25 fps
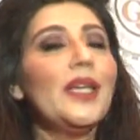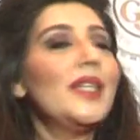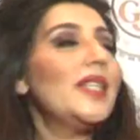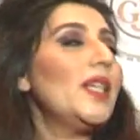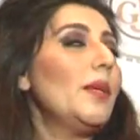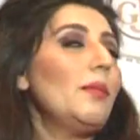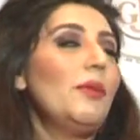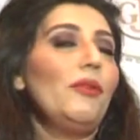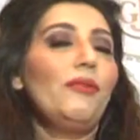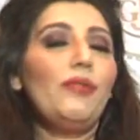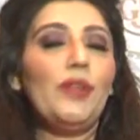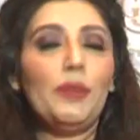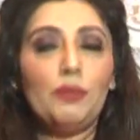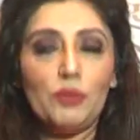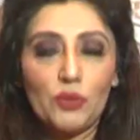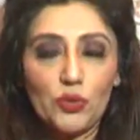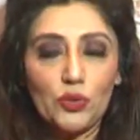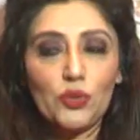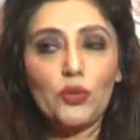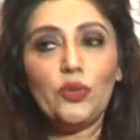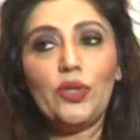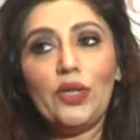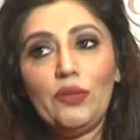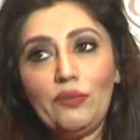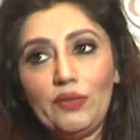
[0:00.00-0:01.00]
some of them, so
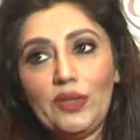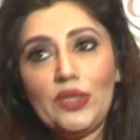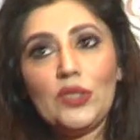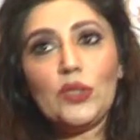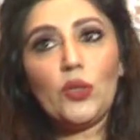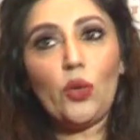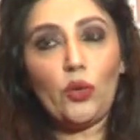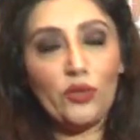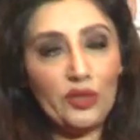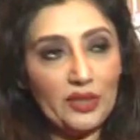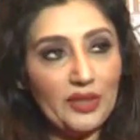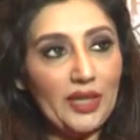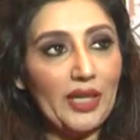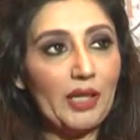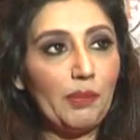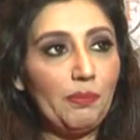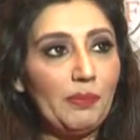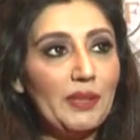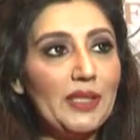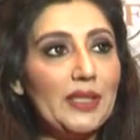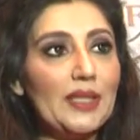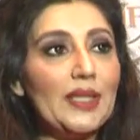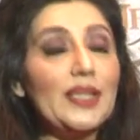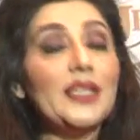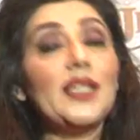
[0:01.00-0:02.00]
today we saw the neck
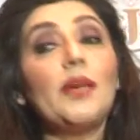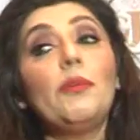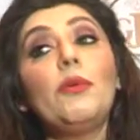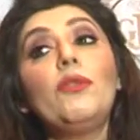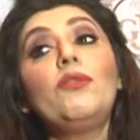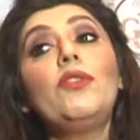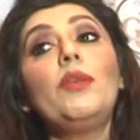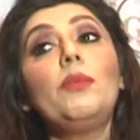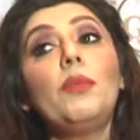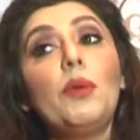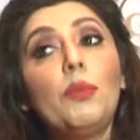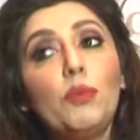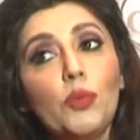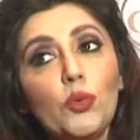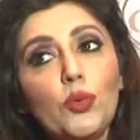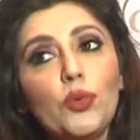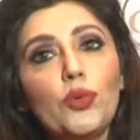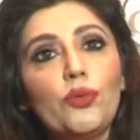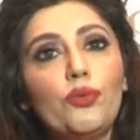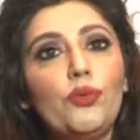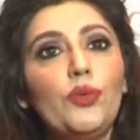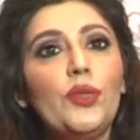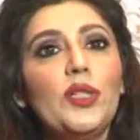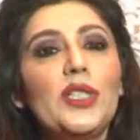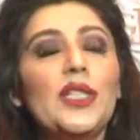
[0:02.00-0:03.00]
pieces, some of them are
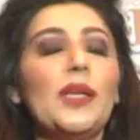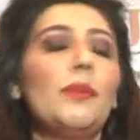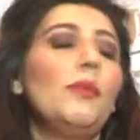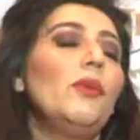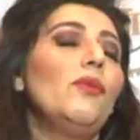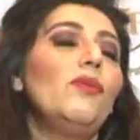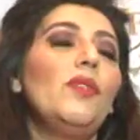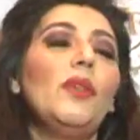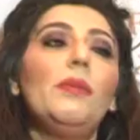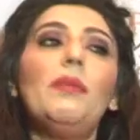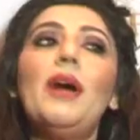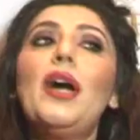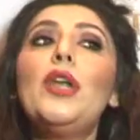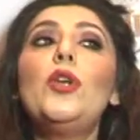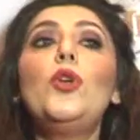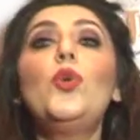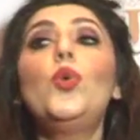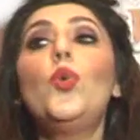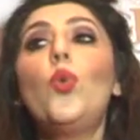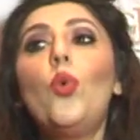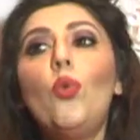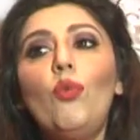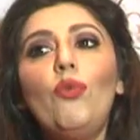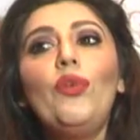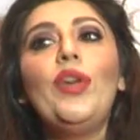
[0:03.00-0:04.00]
beautiful, some of them are
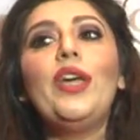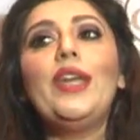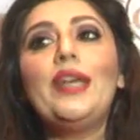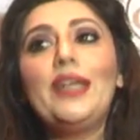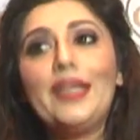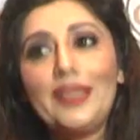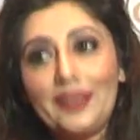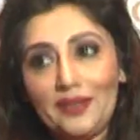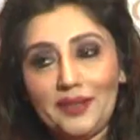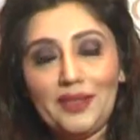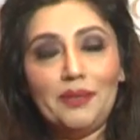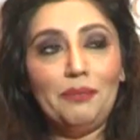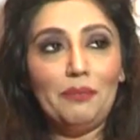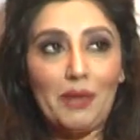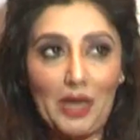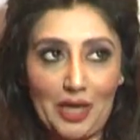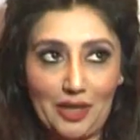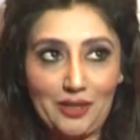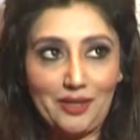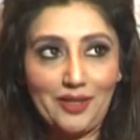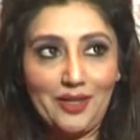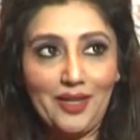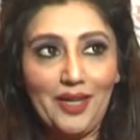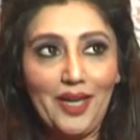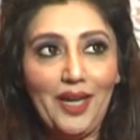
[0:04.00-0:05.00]
nowhere near the
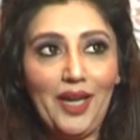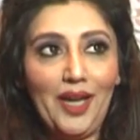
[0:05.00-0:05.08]
mark.